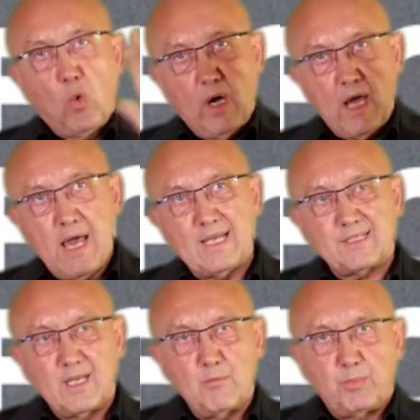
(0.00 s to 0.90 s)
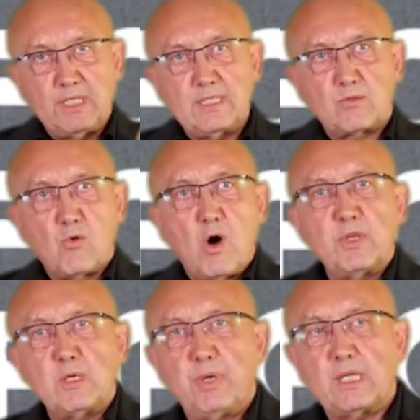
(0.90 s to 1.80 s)
I asked them, please draw
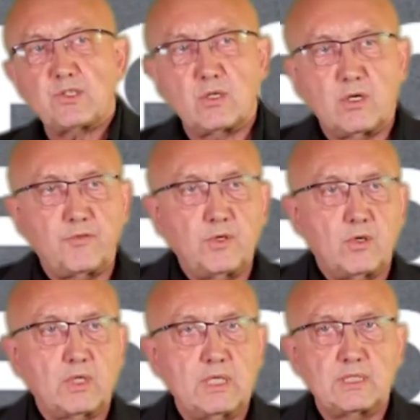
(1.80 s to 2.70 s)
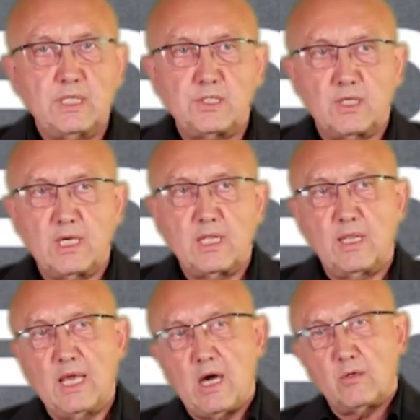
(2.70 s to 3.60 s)
me a picture of your organization, and
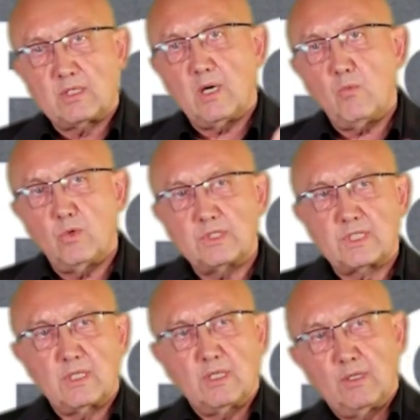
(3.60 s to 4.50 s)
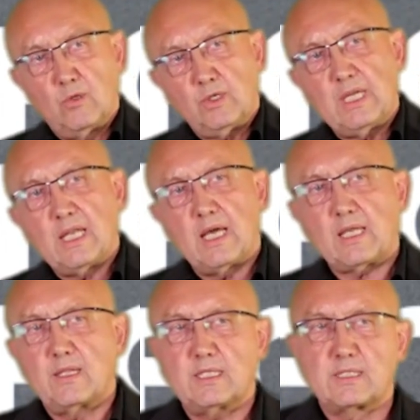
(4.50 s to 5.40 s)
the outcome was looking
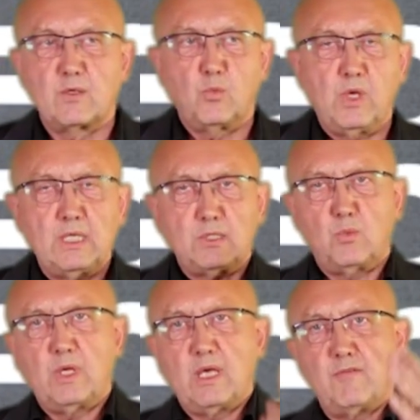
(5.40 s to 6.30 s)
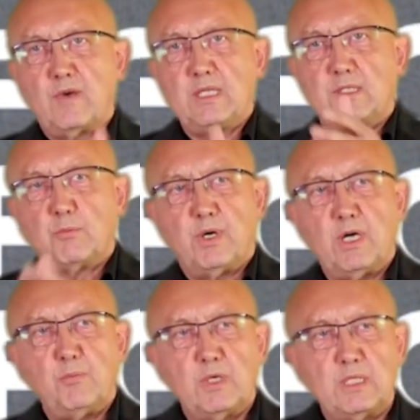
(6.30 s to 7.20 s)
like this. Yes, we have 8
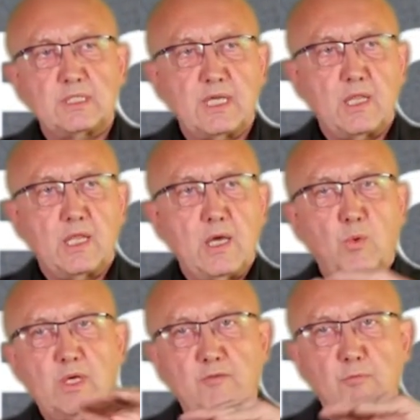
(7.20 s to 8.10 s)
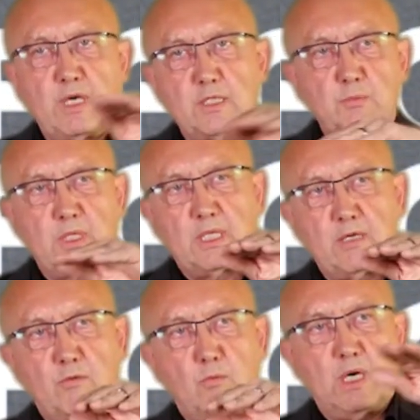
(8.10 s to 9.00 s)
departments, and then we have management
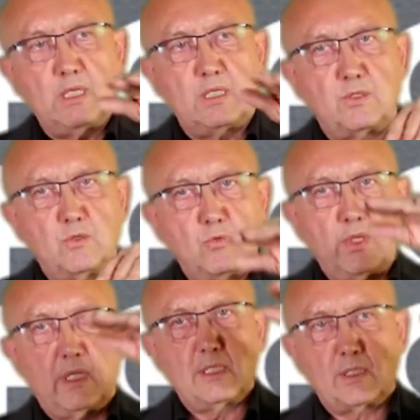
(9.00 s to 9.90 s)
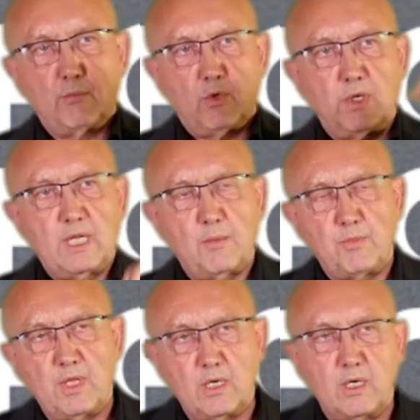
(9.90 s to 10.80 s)
level 1 and 2, and there's the board up
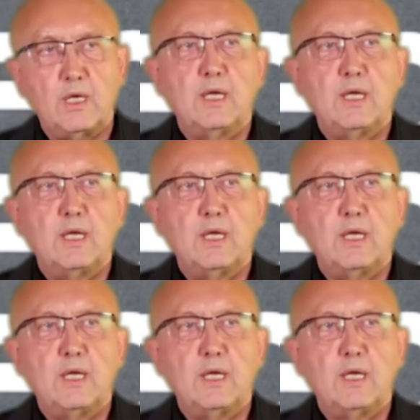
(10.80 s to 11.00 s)
there.